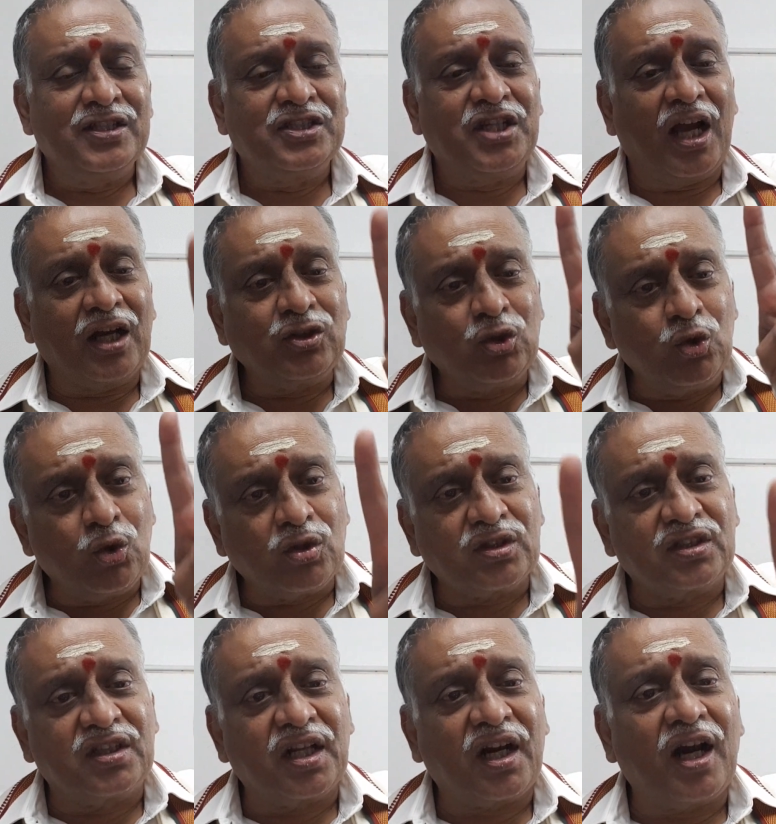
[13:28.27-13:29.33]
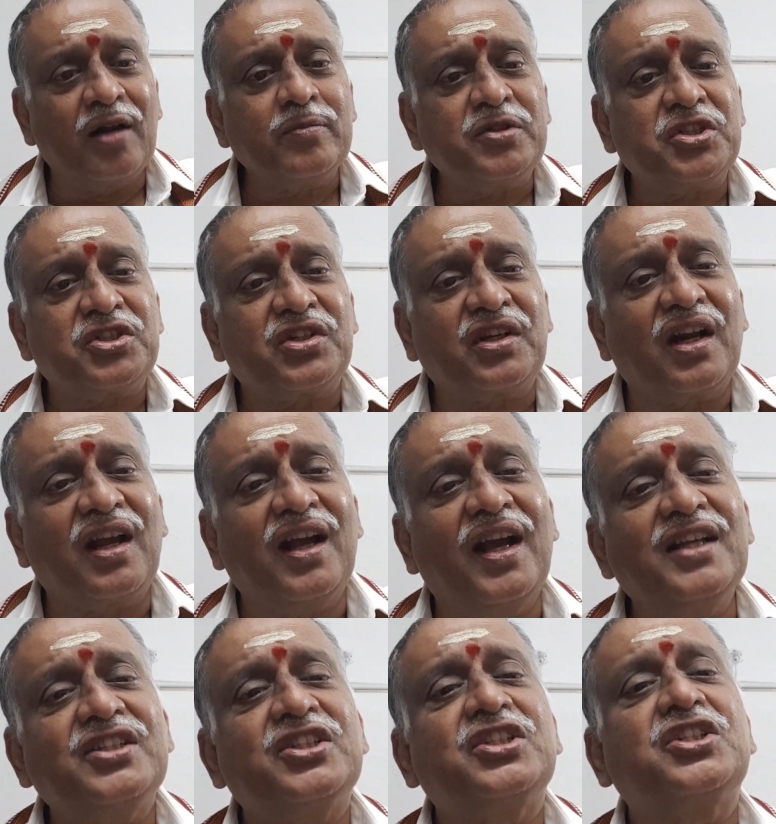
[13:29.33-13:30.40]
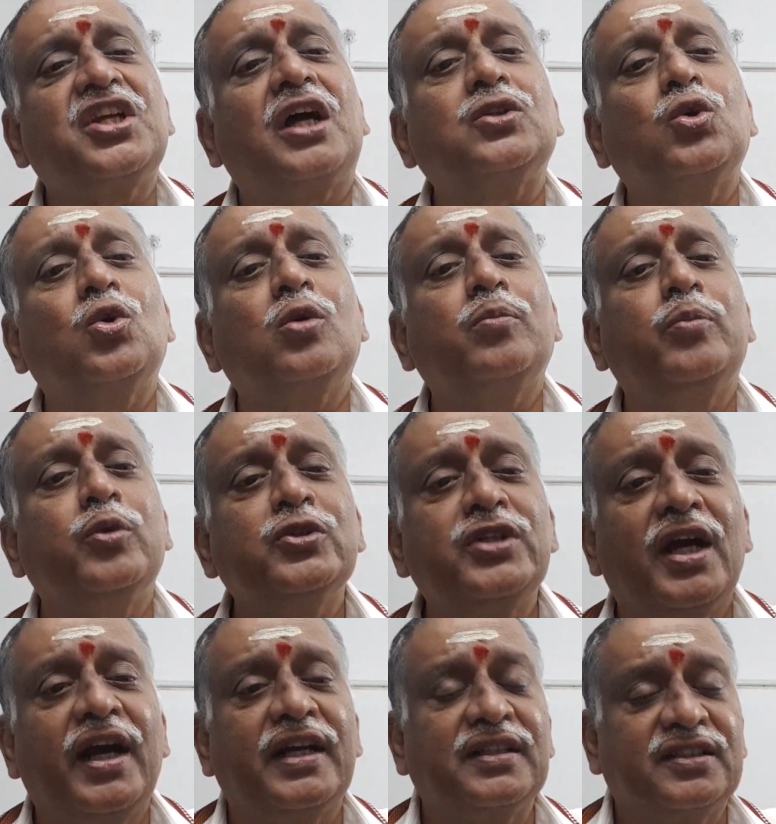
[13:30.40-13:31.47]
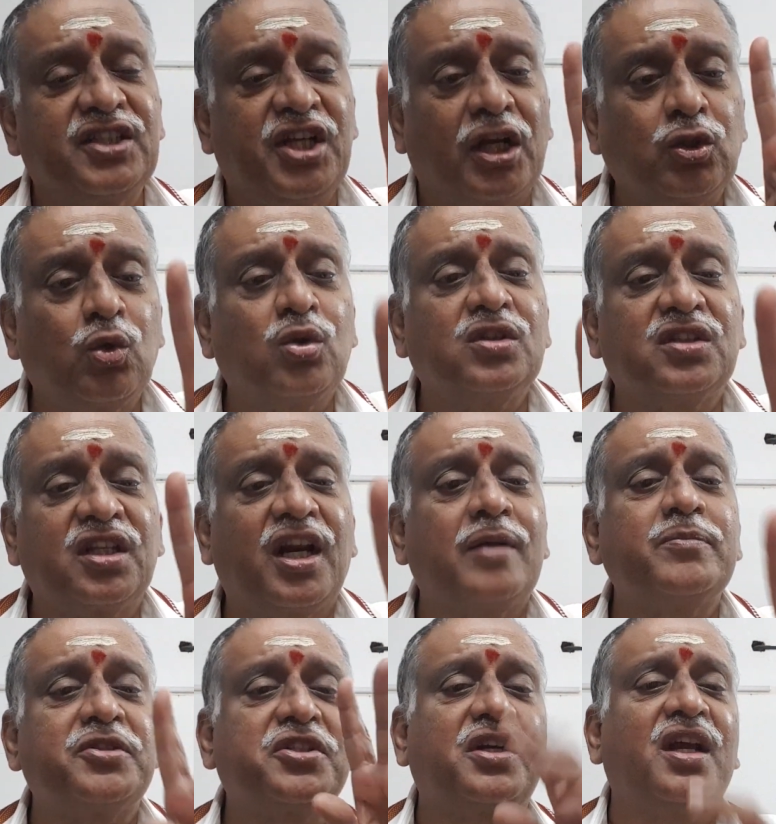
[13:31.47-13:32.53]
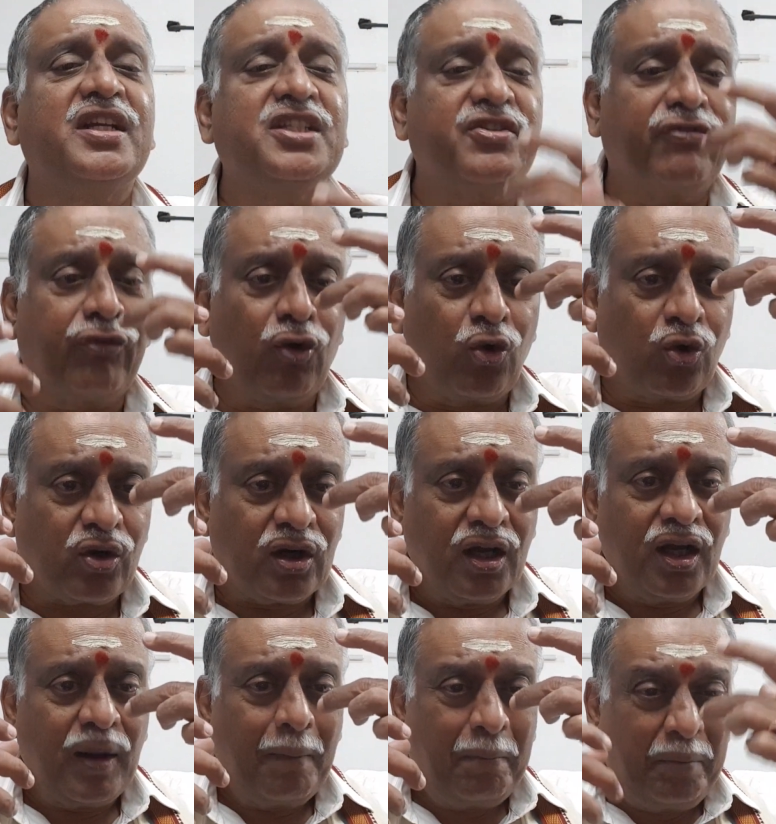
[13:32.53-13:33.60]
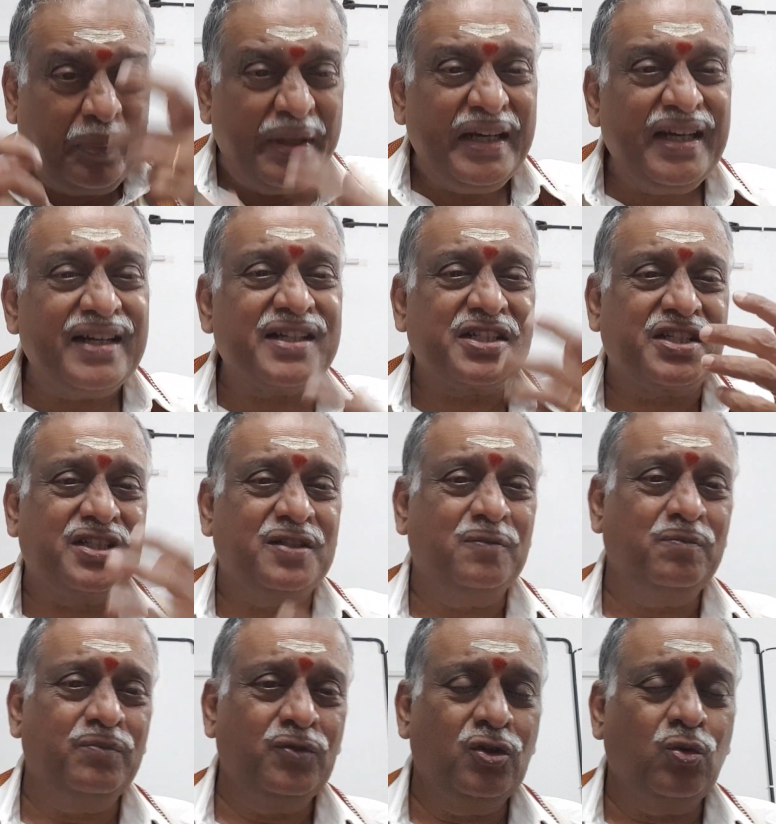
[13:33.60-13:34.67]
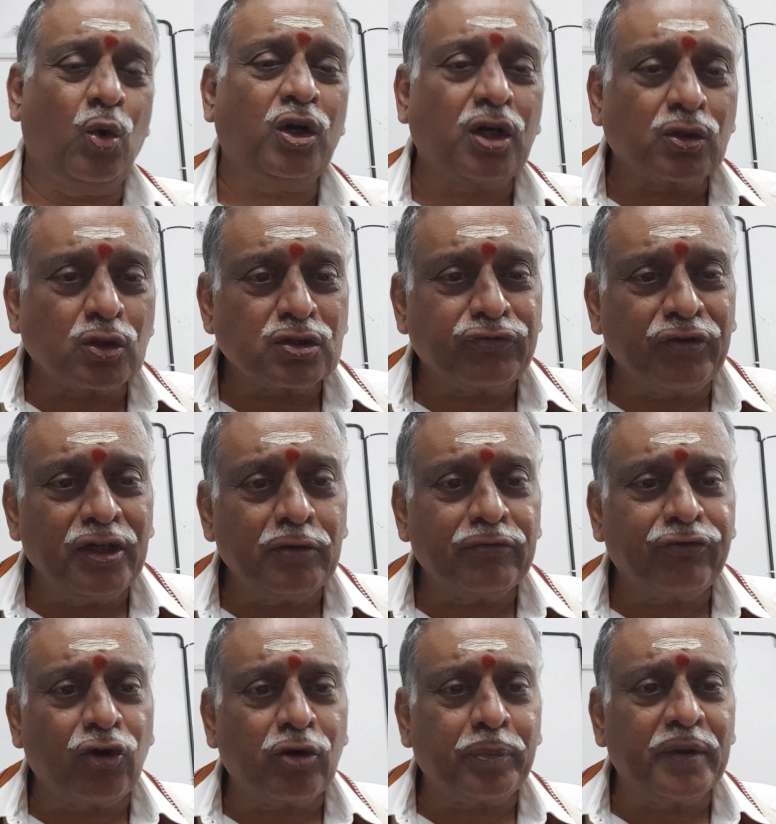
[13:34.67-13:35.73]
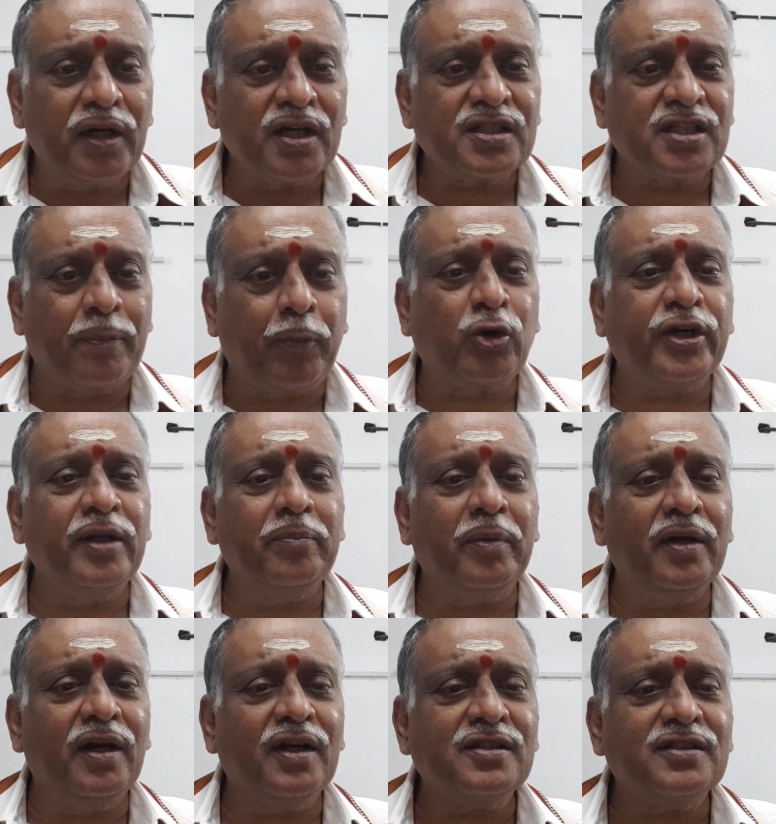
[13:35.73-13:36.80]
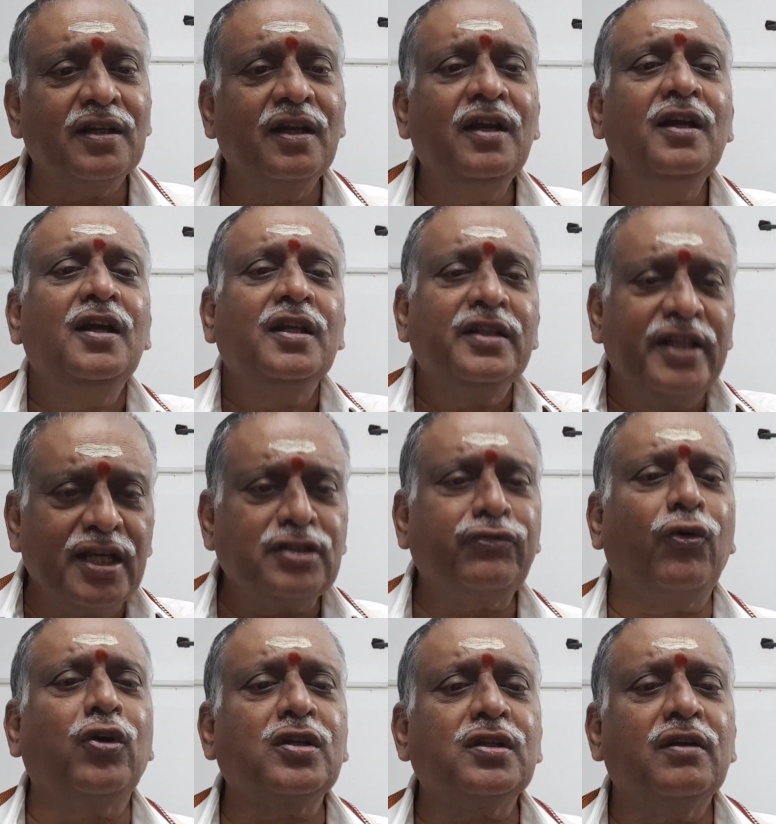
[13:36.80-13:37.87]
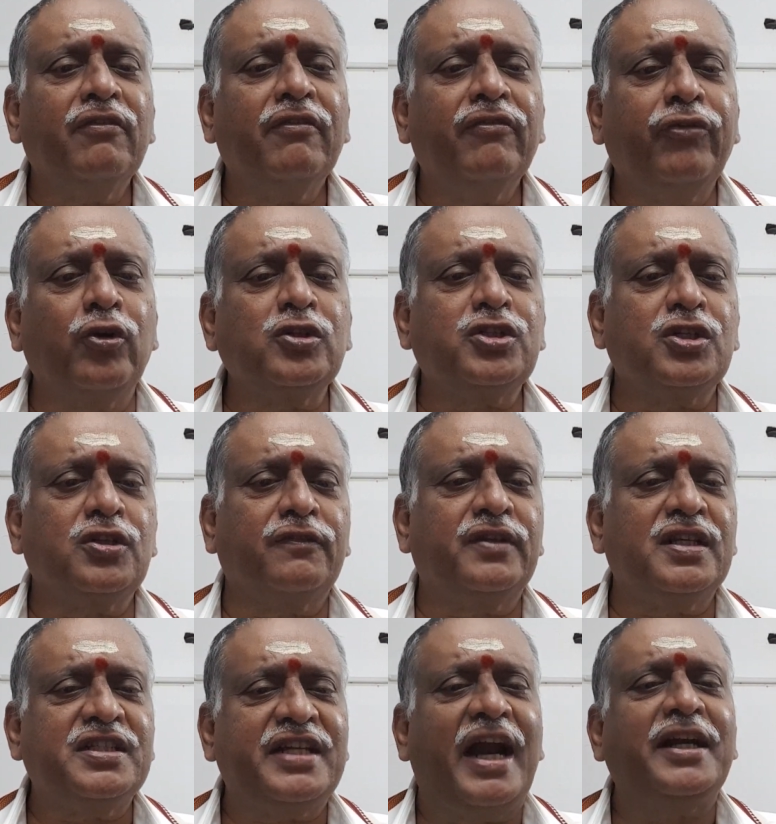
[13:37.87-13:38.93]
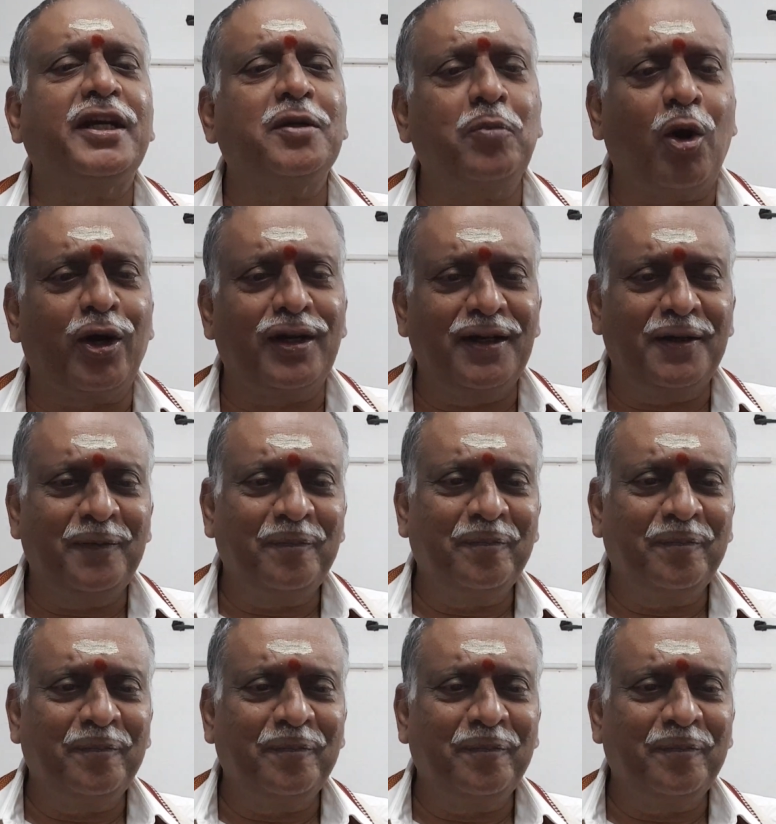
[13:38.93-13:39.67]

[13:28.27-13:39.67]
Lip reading: Chatur Dhramshtraha, Chatur Bhujaha. Chatur Dhramshtra is 4 pillars. What are those 4 pillars? Supporting pillars. These 4 forces of the standard model.